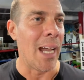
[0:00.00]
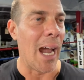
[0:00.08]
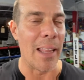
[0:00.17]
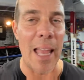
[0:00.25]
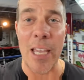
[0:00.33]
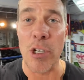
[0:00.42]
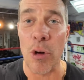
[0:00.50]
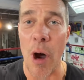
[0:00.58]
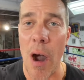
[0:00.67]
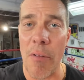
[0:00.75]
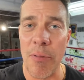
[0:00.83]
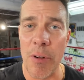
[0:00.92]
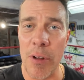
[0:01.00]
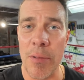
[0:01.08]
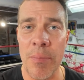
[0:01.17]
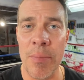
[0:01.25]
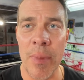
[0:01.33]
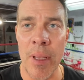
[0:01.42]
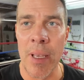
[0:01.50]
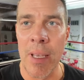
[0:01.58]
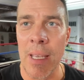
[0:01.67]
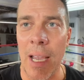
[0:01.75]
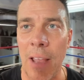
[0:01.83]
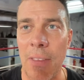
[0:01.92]
I like Crawford.
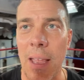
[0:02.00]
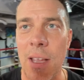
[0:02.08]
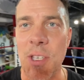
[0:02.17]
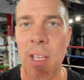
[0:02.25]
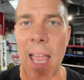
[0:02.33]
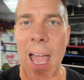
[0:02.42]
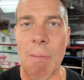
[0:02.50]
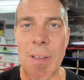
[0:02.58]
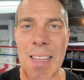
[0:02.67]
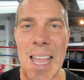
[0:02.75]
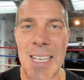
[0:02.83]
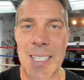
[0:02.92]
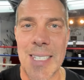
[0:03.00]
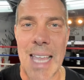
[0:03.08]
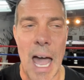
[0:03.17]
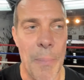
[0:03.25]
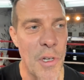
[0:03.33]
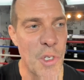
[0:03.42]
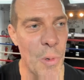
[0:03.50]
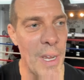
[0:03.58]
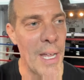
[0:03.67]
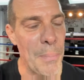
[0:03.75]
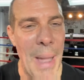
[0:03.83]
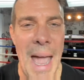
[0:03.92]
I think he's going to have a late stoppage
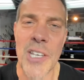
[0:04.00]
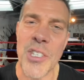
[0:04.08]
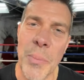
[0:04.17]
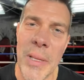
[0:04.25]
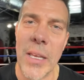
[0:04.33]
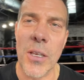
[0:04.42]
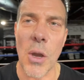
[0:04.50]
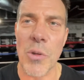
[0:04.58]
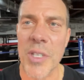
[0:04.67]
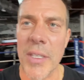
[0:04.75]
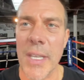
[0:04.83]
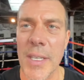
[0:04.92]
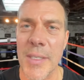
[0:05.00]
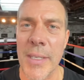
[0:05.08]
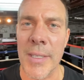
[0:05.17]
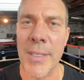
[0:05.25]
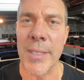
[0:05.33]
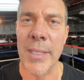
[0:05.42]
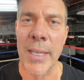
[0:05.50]
win. Possibly it goes the distance.